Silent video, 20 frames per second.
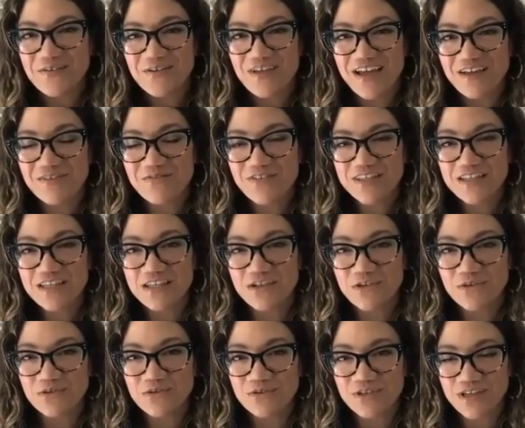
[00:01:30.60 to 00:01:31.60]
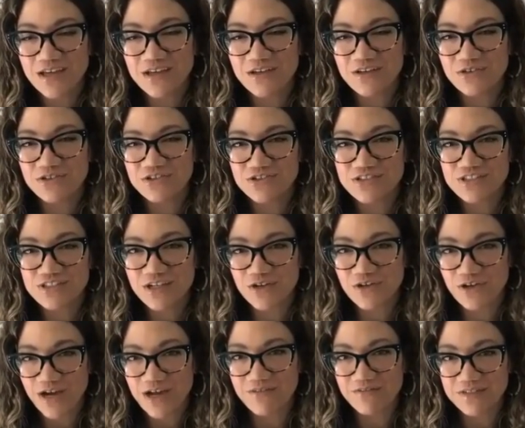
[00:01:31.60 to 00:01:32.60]
I feel like you, yeah, you just like
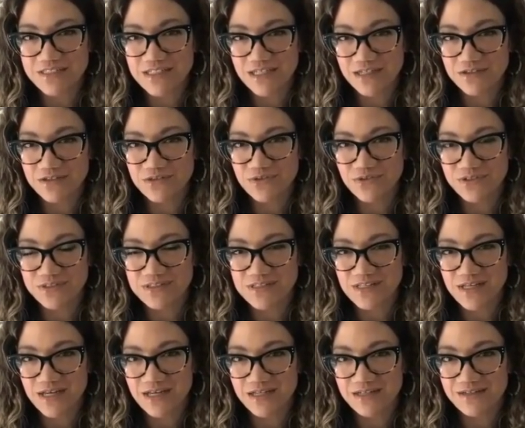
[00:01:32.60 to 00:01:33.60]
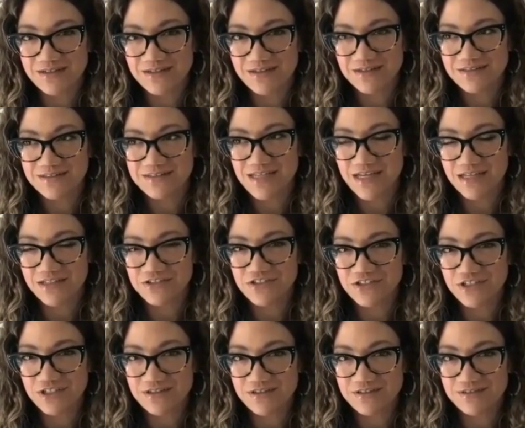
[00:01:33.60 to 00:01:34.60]
gravitate towards that
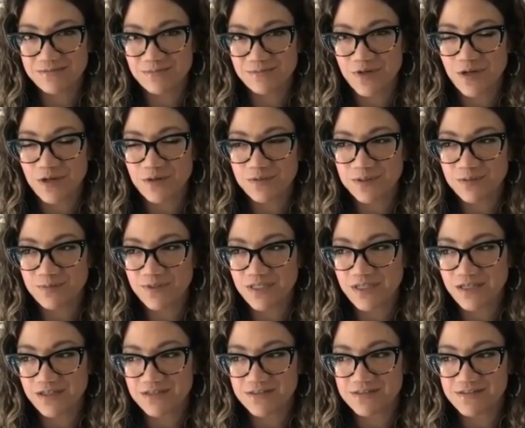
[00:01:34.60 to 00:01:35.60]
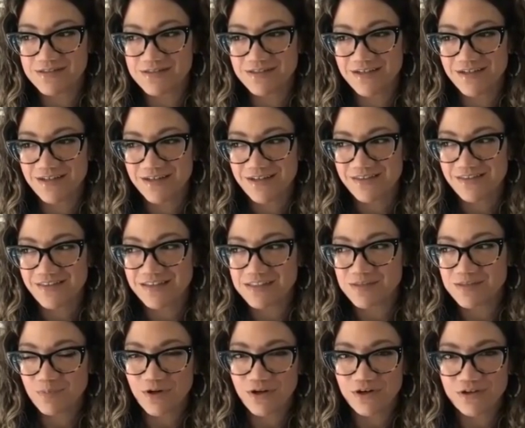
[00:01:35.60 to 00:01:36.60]
tension, probably because
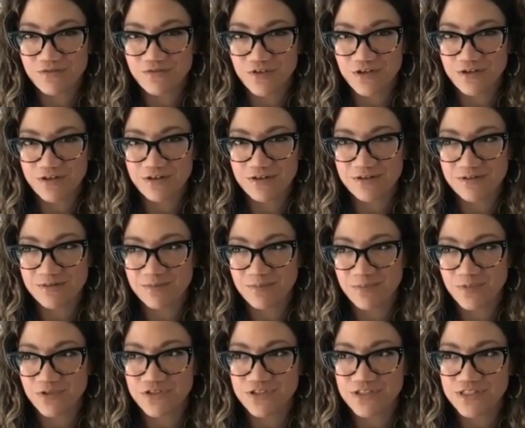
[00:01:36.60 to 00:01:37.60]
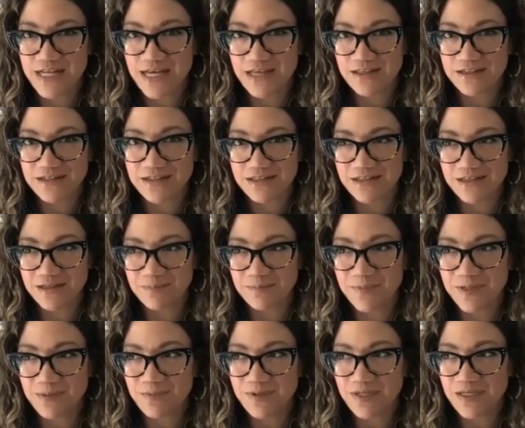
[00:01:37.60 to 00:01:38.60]
that's part of your personality. Like
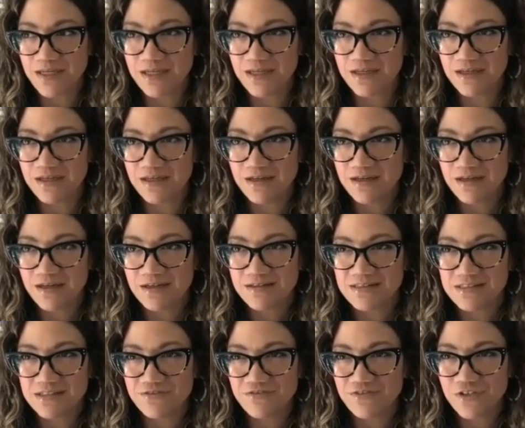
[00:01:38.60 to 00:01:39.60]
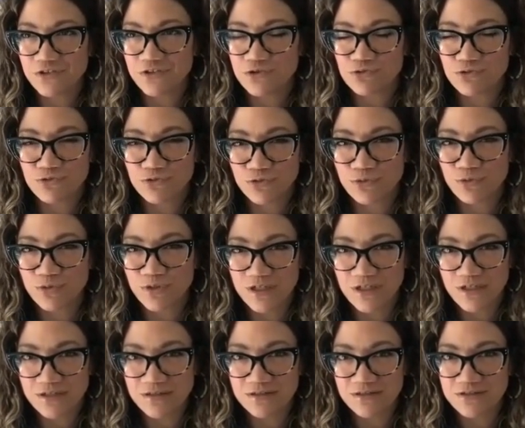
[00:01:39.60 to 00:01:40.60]
maybe does it feel
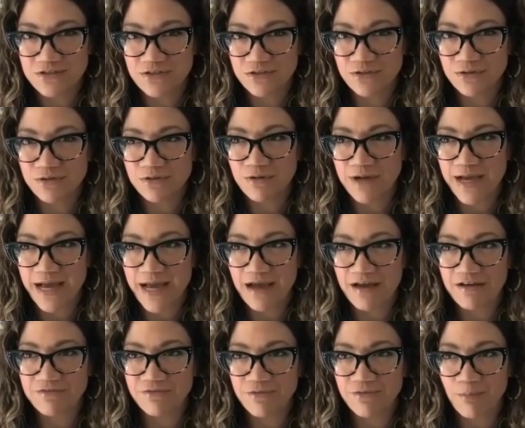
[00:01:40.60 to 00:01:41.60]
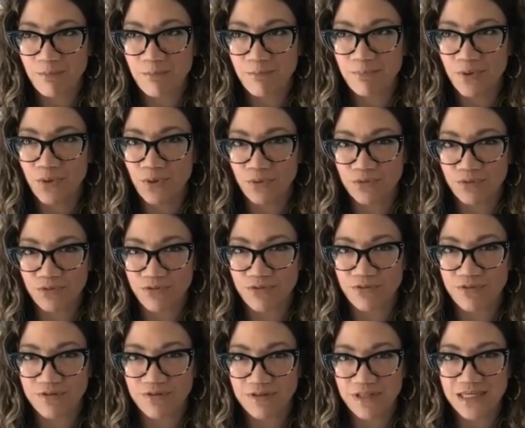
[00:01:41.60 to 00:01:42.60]
truer to have
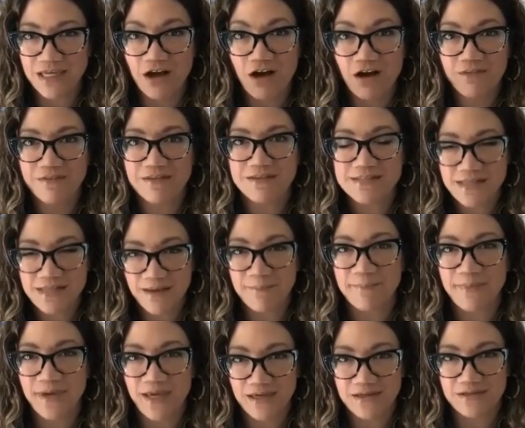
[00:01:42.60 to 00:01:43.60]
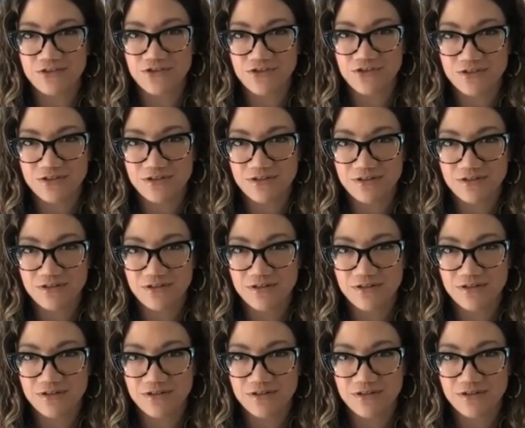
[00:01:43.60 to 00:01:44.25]
both like on the same page?